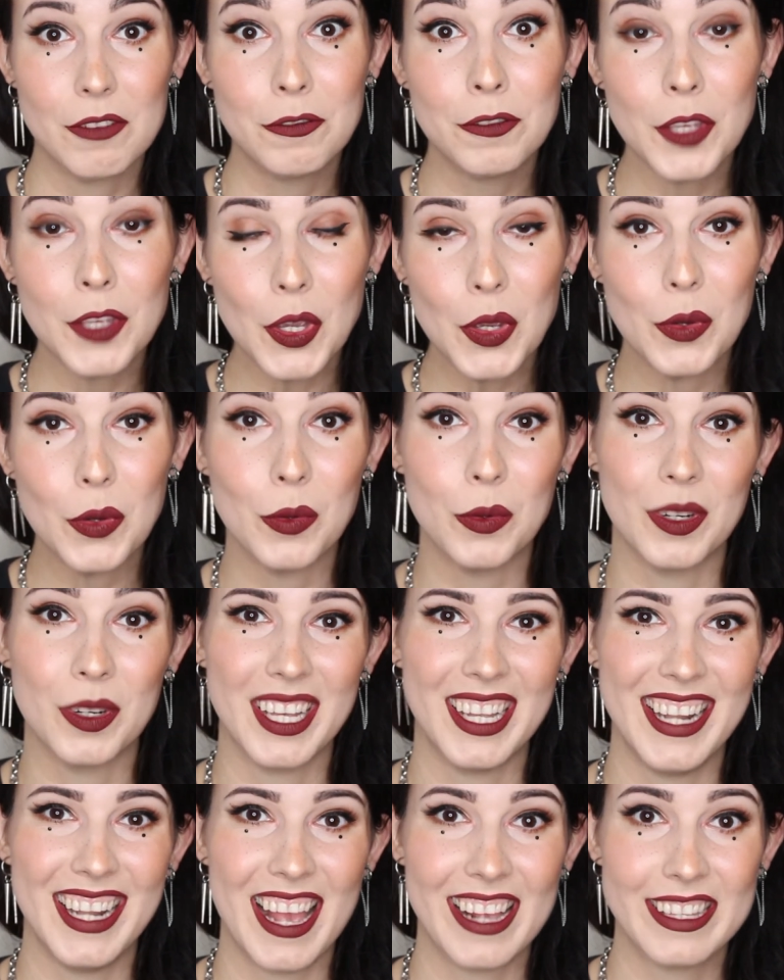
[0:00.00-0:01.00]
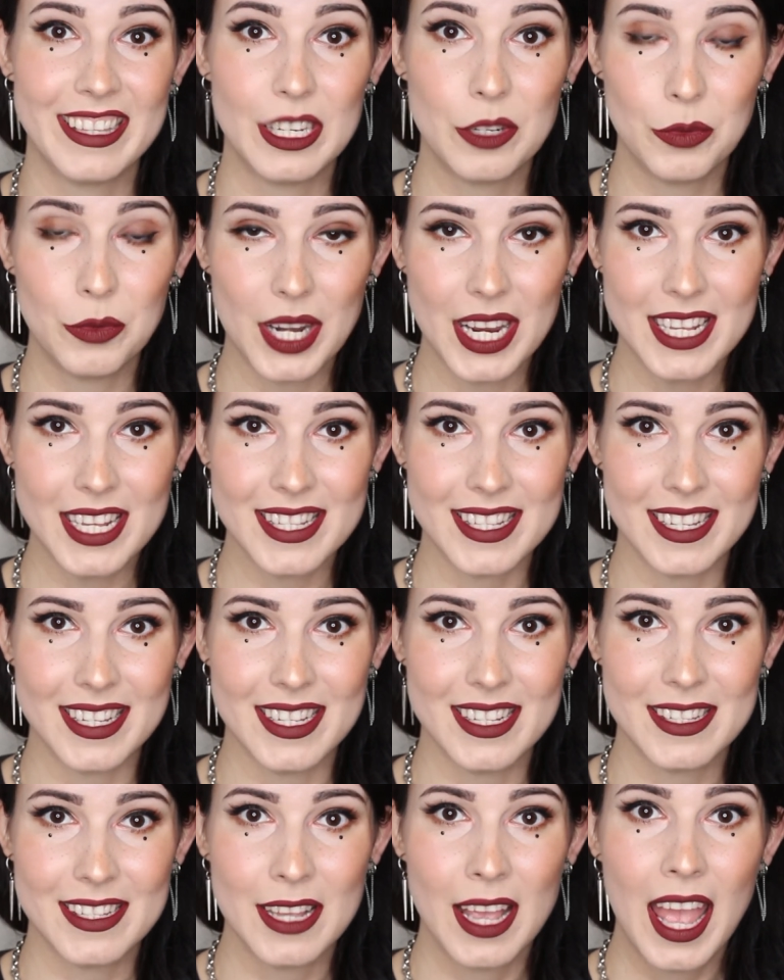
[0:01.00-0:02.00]
few galactic
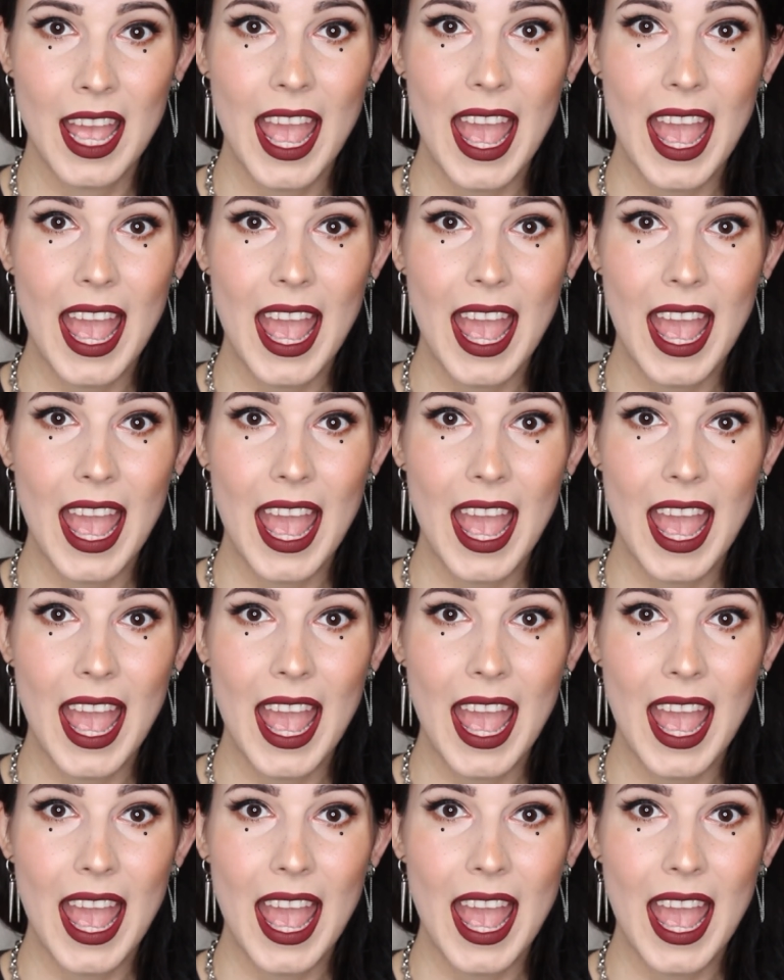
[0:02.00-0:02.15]
races,